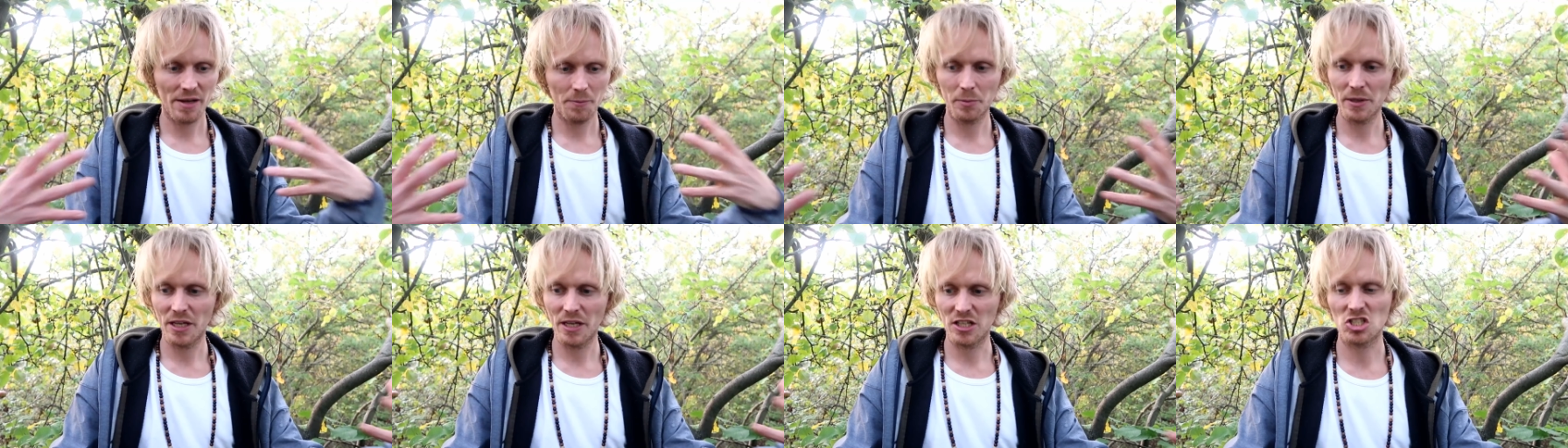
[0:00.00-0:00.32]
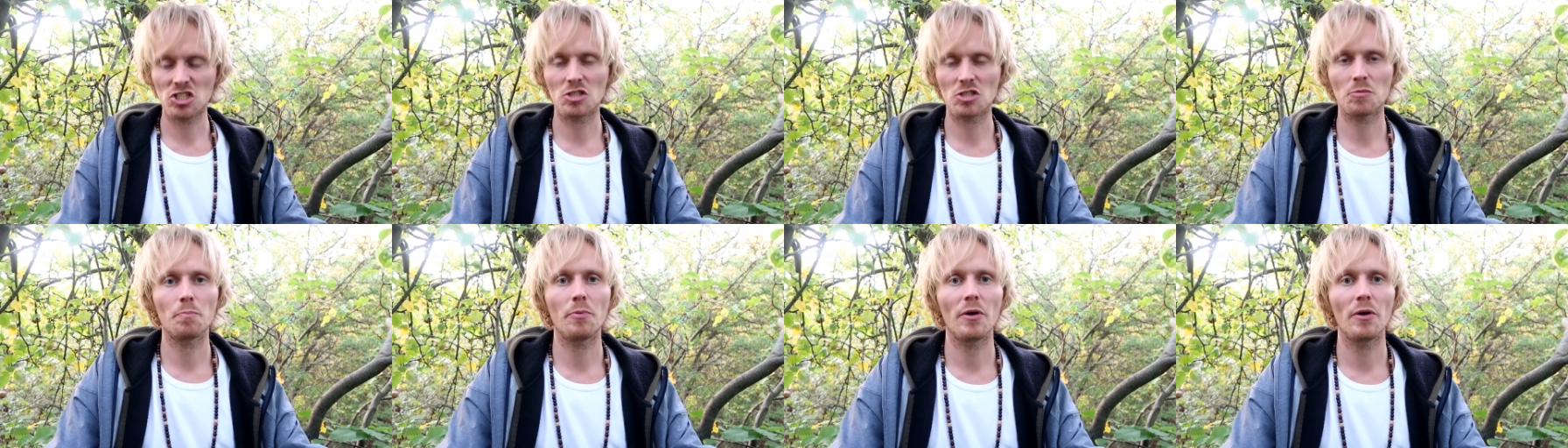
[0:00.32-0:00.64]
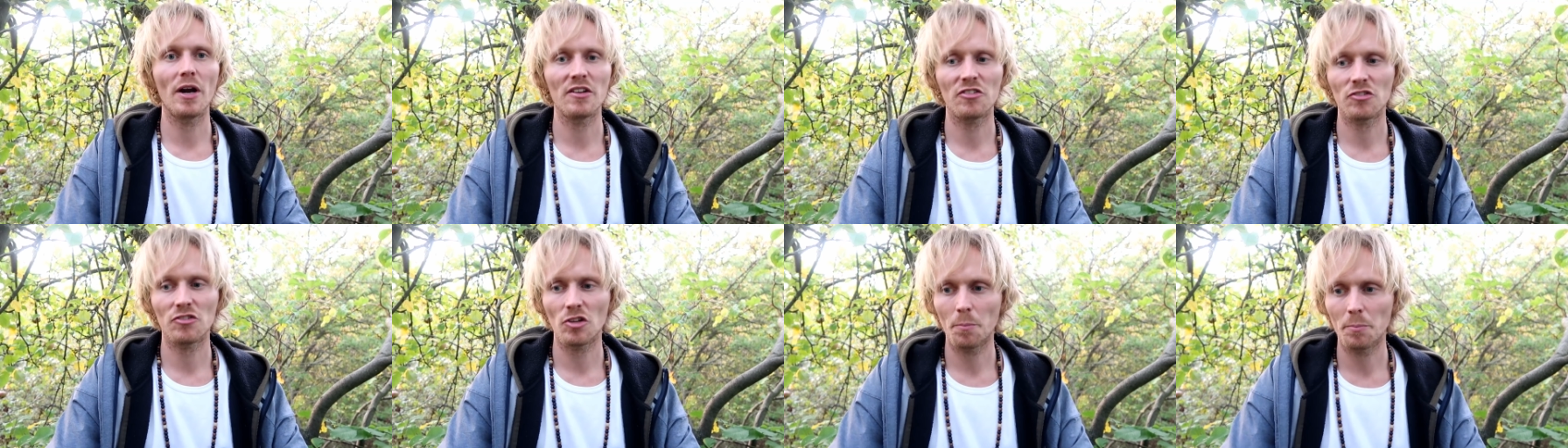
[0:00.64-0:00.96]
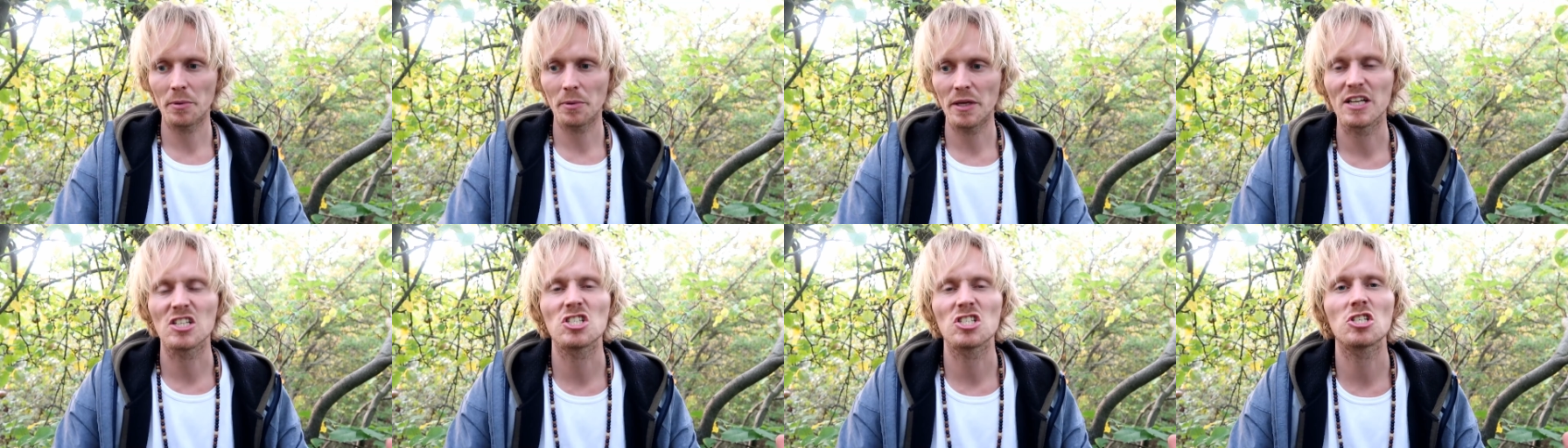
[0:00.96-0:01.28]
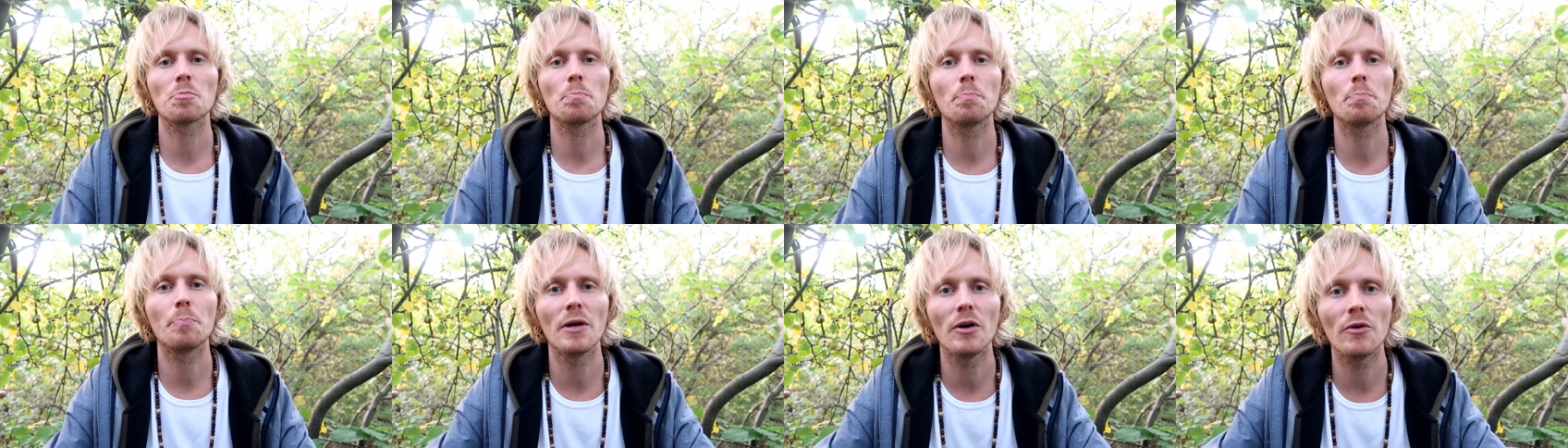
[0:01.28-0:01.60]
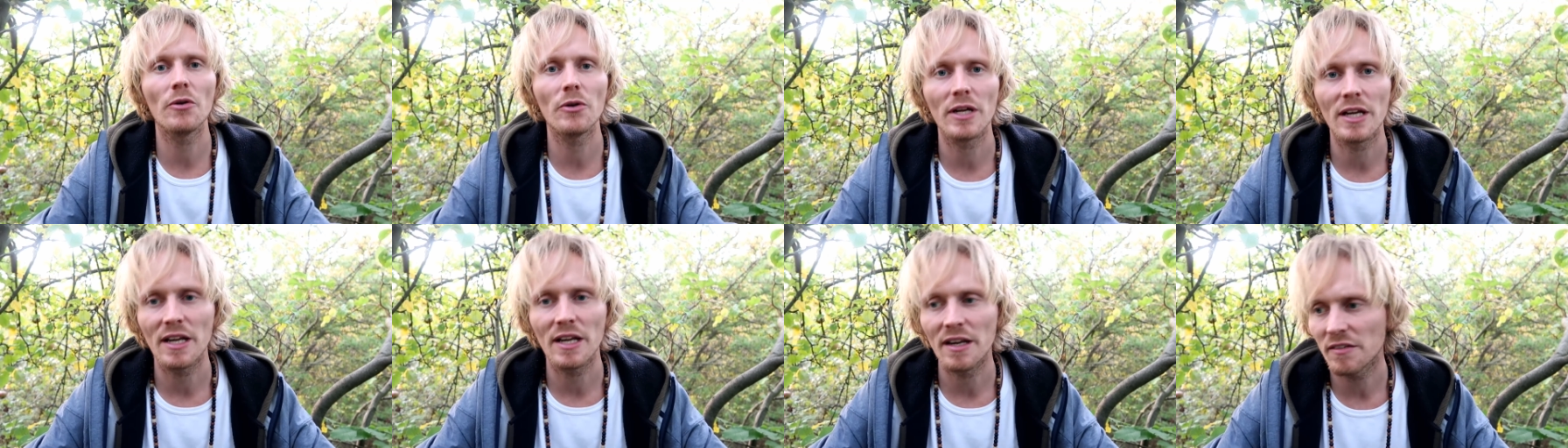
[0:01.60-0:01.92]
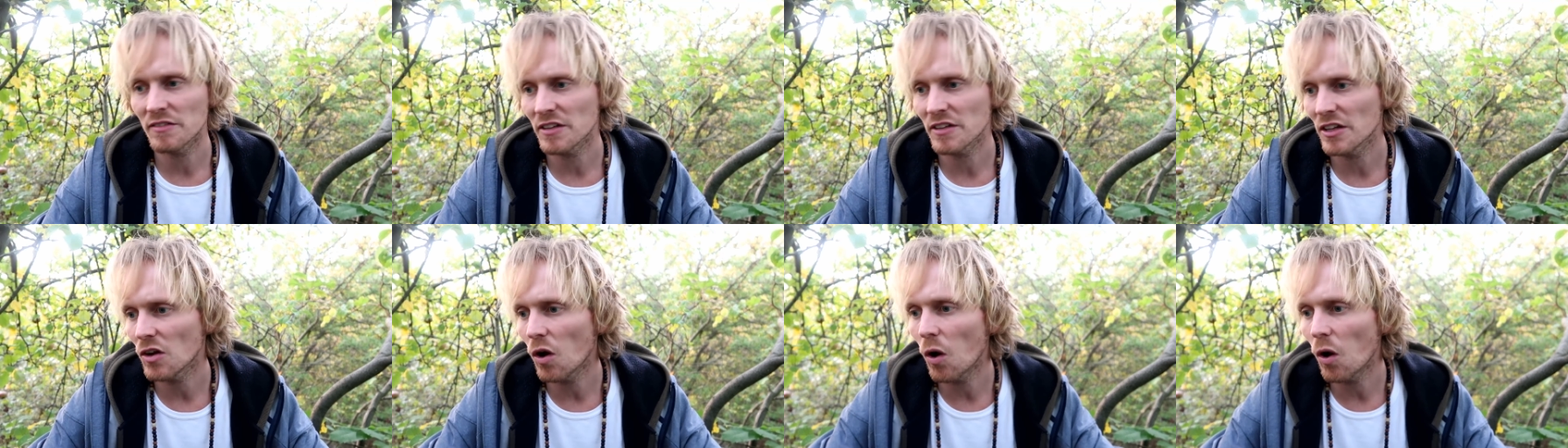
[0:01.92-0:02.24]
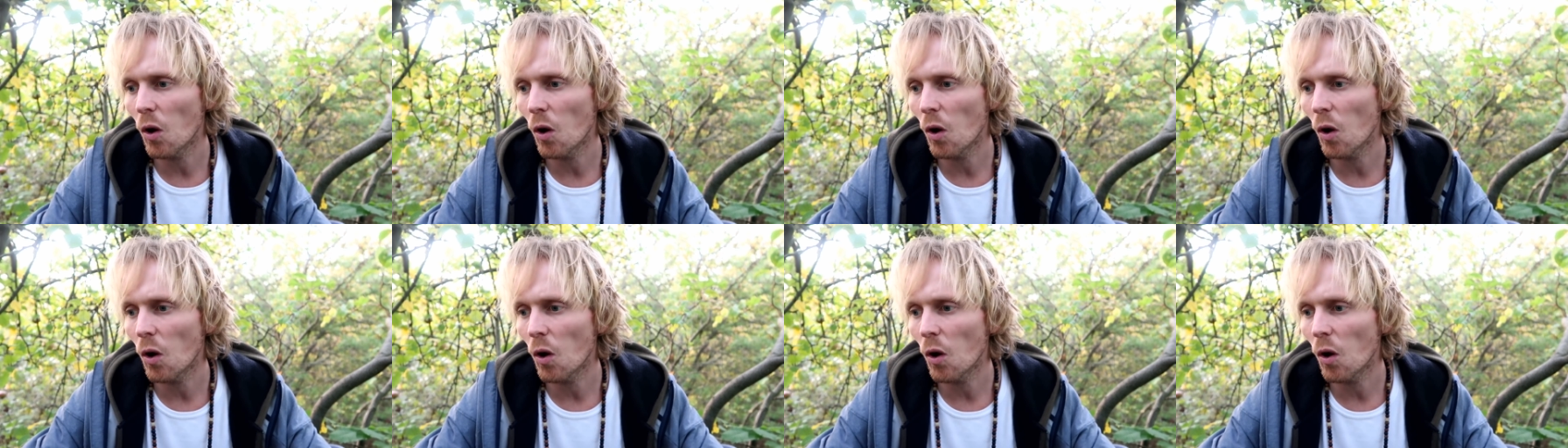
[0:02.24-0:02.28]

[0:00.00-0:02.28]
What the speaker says: be expressed or be experienced in